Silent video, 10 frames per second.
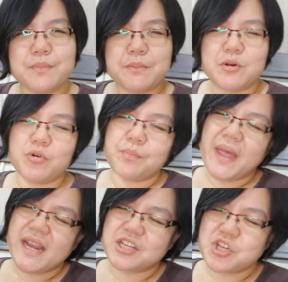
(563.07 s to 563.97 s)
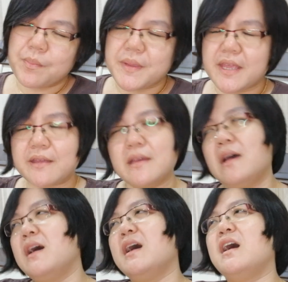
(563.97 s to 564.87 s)
People were panic shopping.
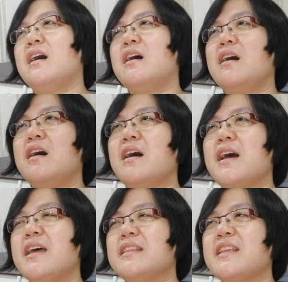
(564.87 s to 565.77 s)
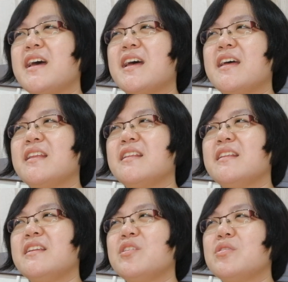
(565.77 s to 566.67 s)
And
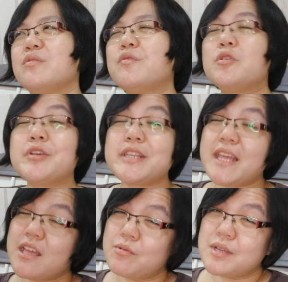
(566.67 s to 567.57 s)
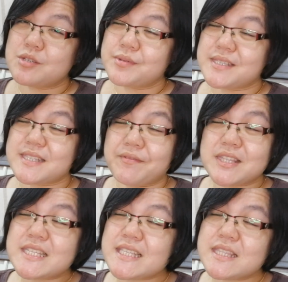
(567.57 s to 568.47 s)
then, you know, the following day, which was
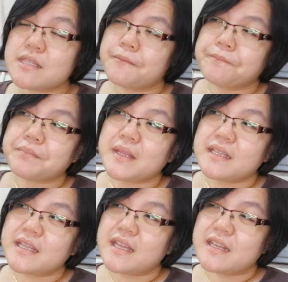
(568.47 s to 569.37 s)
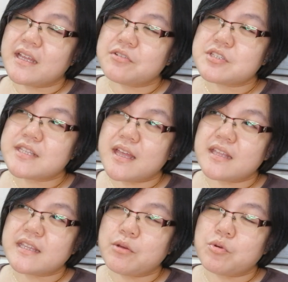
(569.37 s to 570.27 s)
17th, they announced
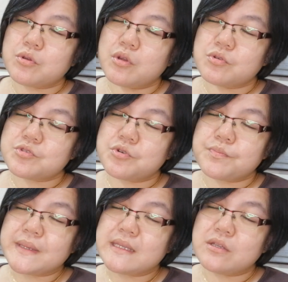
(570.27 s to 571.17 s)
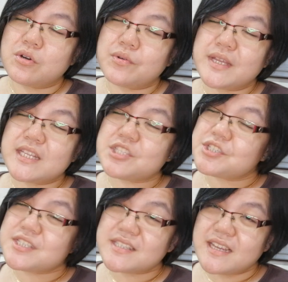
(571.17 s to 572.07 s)
that there would also be no
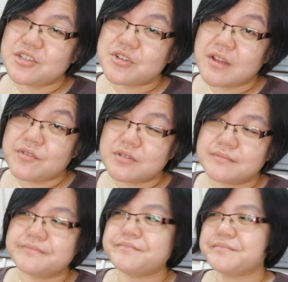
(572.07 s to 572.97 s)
interstate travel.